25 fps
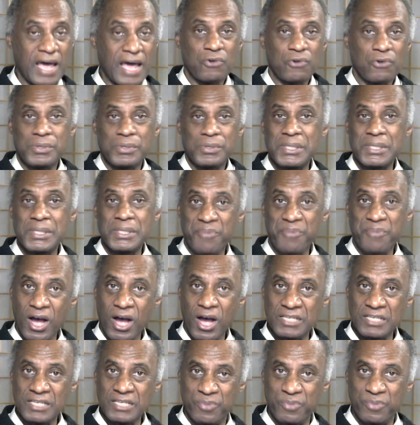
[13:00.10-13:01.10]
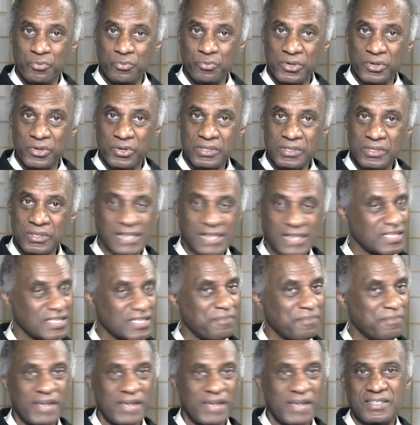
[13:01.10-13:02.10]
don't want to be a party pooper. That's
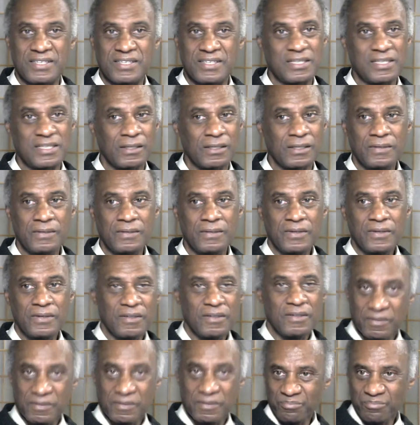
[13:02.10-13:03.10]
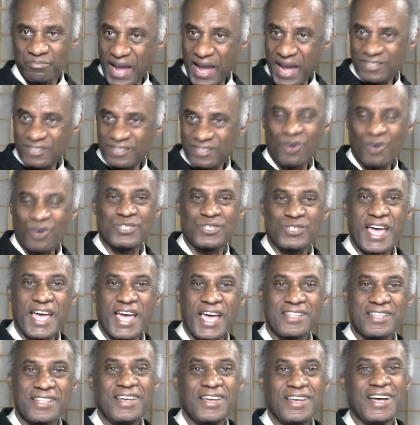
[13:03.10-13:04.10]
not my deal. Mike knows
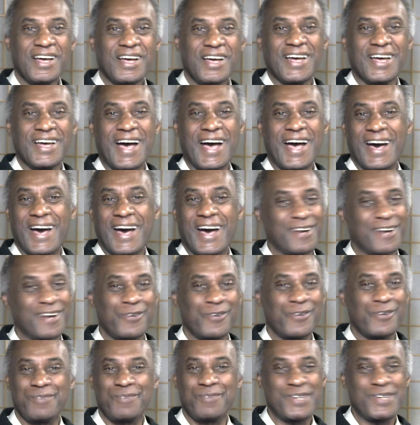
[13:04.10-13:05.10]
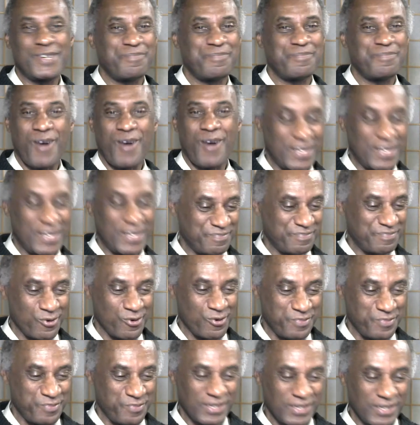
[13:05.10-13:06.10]
that. I don't want to be a party
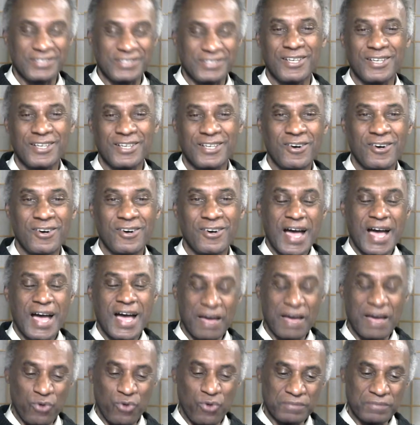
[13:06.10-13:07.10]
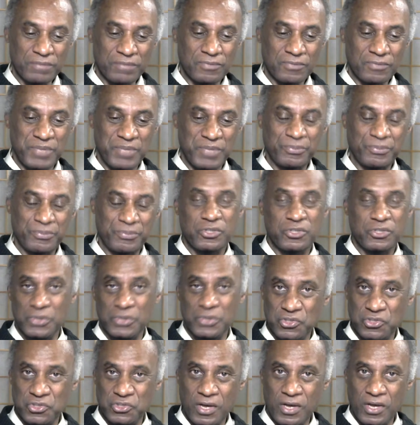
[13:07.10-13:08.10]
pooper. I want people to
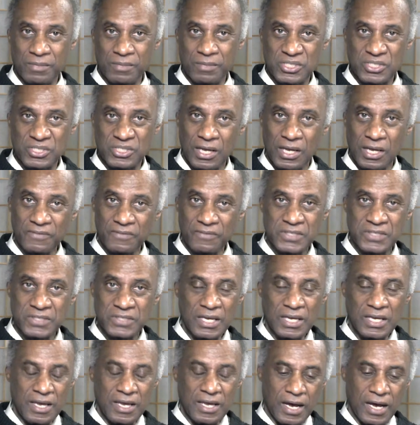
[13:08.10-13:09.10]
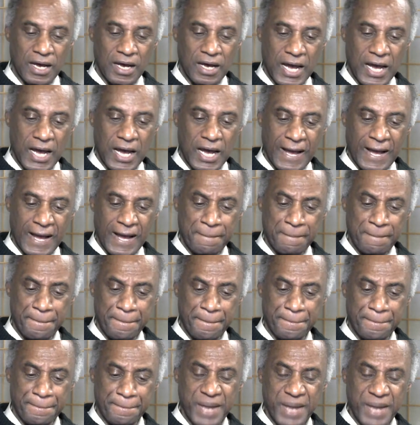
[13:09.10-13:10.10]
enjoy themselves.
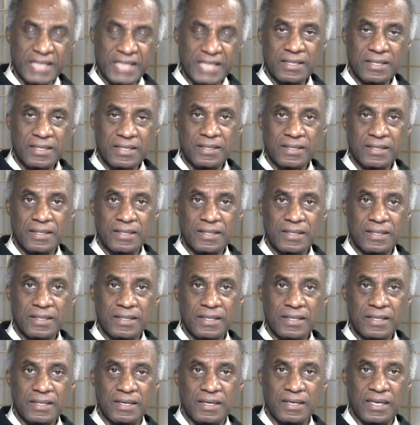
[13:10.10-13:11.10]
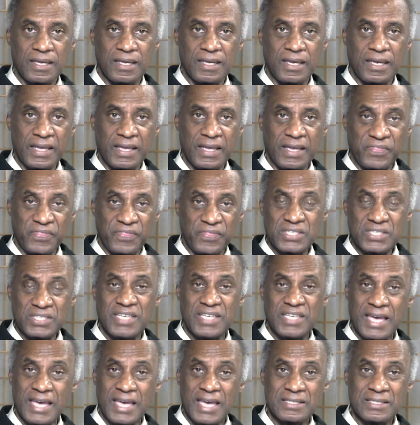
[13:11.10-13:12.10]
But in this
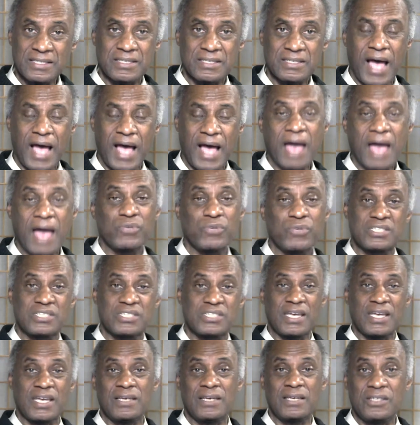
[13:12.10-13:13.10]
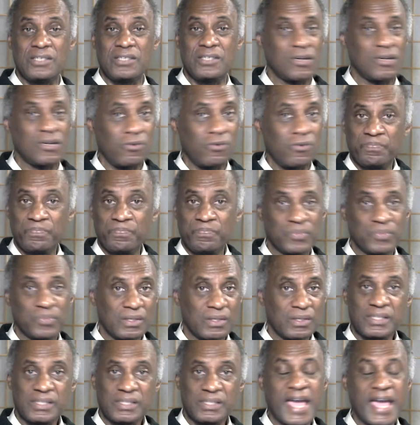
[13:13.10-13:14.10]
case, I would say,
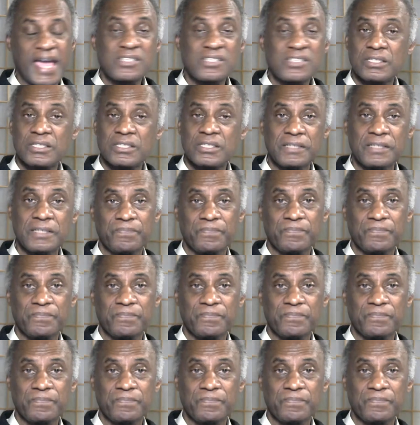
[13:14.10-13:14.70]
cancel it.